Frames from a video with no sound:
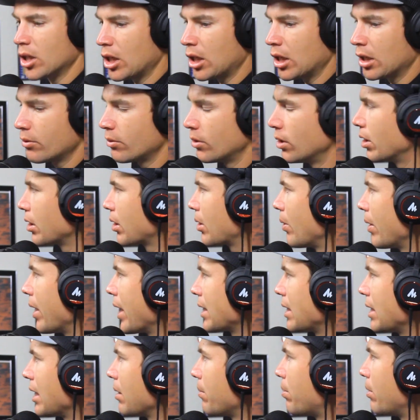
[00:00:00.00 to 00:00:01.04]
on real
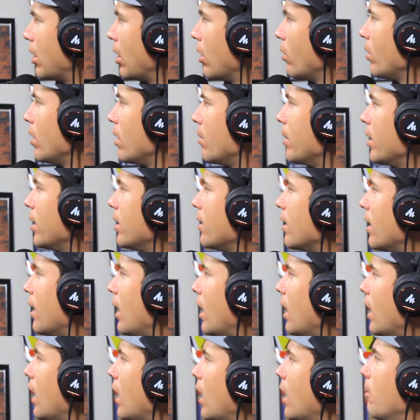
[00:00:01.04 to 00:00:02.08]
quick to the pro women,
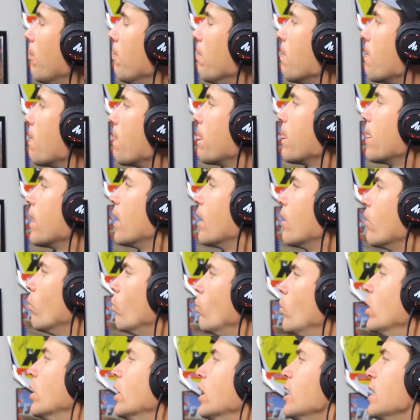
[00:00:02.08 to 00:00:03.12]

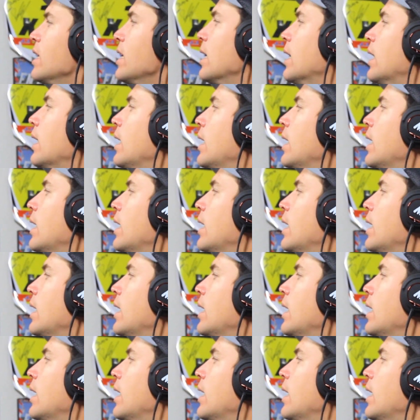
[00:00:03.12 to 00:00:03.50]
really